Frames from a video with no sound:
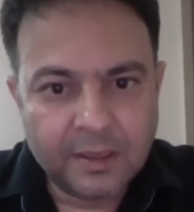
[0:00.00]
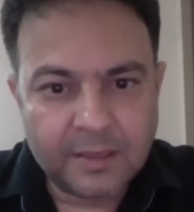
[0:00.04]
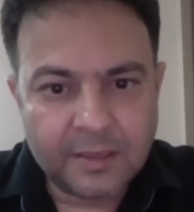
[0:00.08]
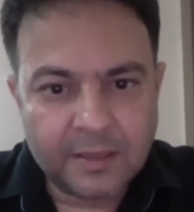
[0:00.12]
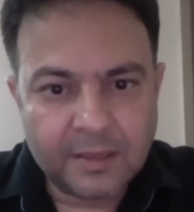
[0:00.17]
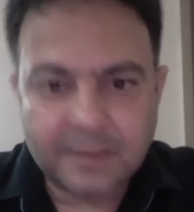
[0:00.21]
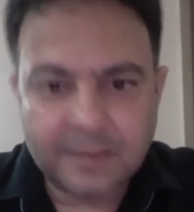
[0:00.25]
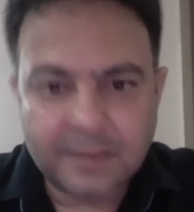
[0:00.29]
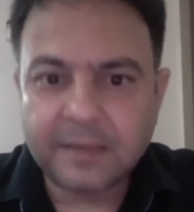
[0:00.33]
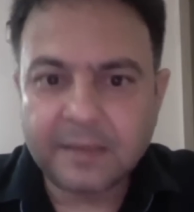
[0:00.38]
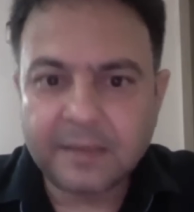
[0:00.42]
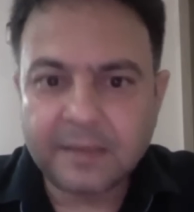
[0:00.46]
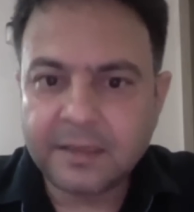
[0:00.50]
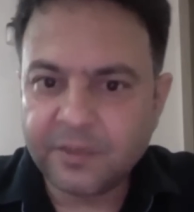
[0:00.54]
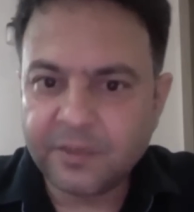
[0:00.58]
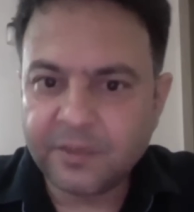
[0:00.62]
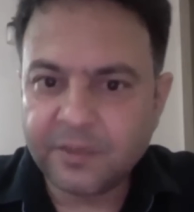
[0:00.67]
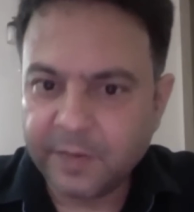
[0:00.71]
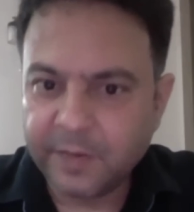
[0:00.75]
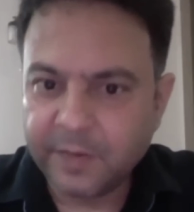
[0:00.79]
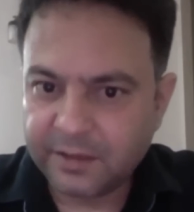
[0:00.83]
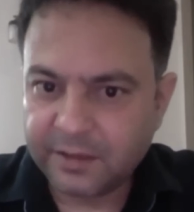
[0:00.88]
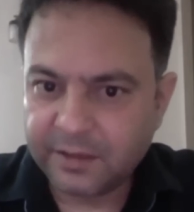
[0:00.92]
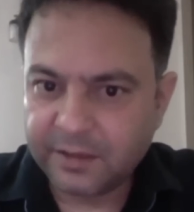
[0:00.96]
such as the
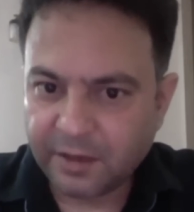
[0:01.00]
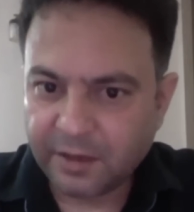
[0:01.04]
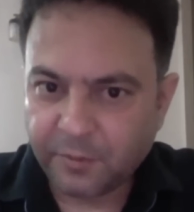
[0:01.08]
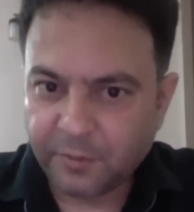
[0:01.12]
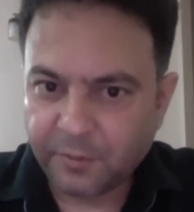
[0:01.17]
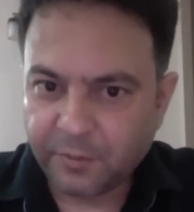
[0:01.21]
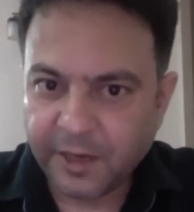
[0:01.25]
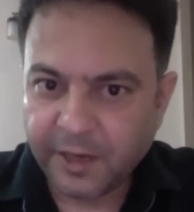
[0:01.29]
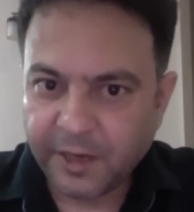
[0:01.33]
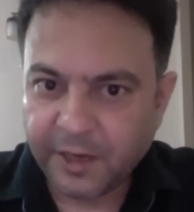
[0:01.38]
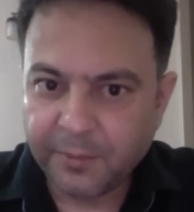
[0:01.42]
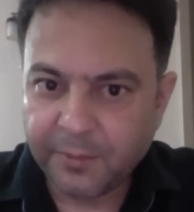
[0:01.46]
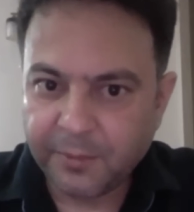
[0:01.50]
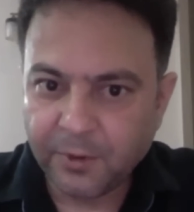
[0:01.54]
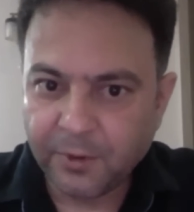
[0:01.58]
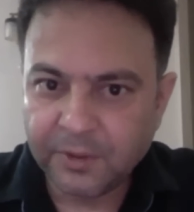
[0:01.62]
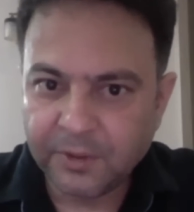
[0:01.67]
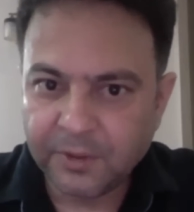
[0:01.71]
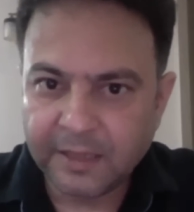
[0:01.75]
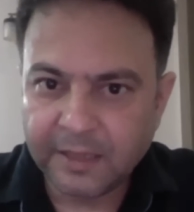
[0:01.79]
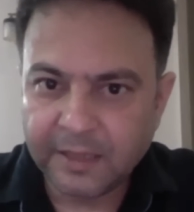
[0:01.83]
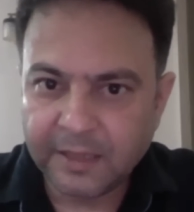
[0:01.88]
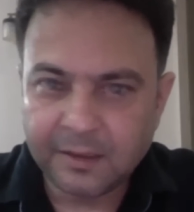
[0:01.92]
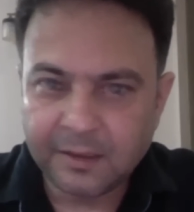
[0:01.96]
chief minister of
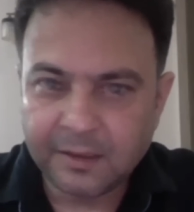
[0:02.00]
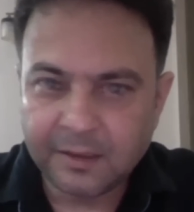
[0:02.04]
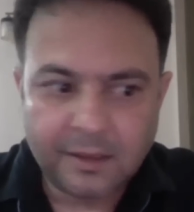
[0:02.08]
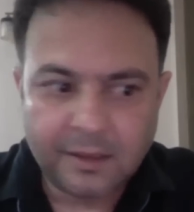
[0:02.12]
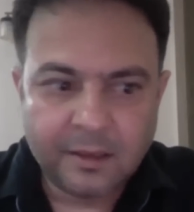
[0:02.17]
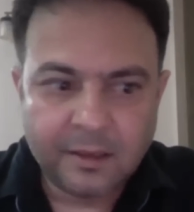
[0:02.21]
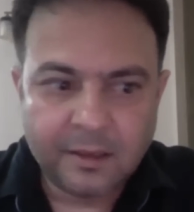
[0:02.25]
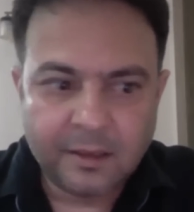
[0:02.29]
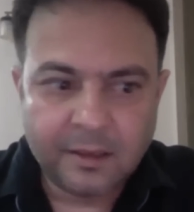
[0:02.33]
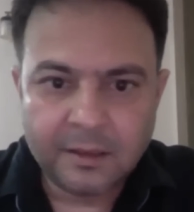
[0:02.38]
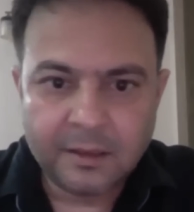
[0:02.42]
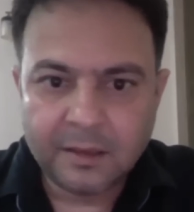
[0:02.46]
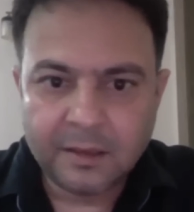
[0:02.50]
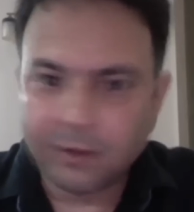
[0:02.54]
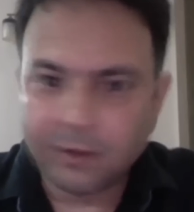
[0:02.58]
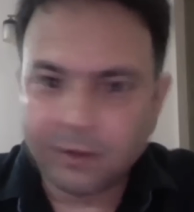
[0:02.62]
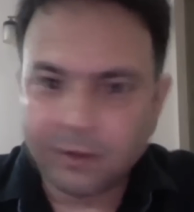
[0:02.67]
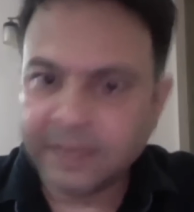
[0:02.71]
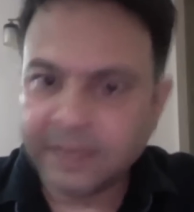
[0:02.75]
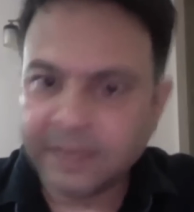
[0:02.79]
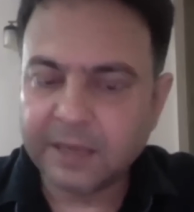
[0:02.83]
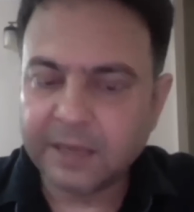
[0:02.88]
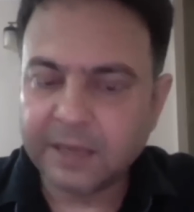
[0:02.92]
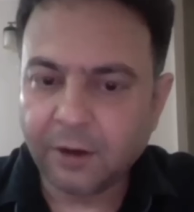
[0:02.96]
Manipur that now
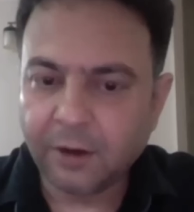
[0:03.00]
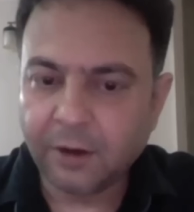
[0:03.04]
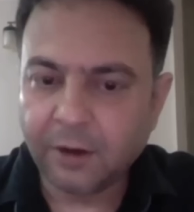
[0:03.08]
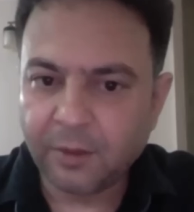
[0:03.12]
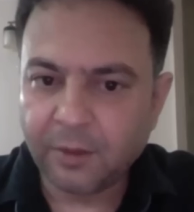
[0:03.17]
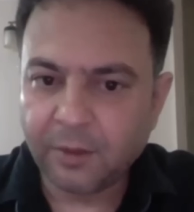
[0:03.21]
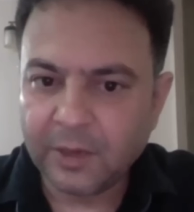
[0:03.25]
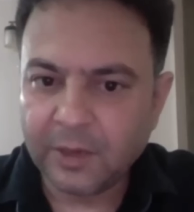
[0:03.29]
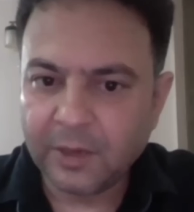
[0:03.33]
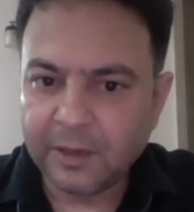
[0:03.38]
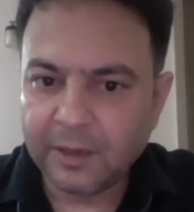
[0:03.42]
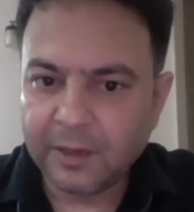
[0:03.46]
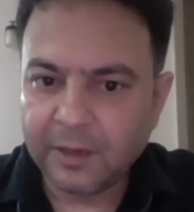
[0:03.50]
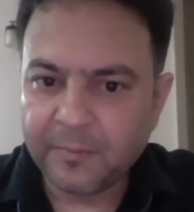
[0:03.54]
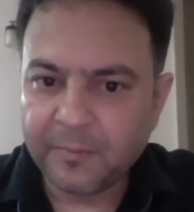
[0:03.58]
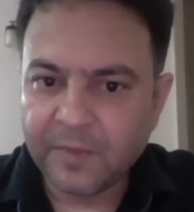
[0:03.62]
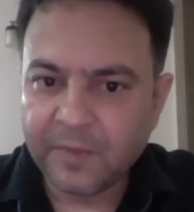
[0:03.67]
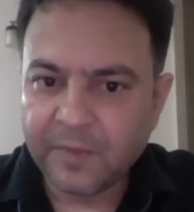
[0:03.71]
things are normal.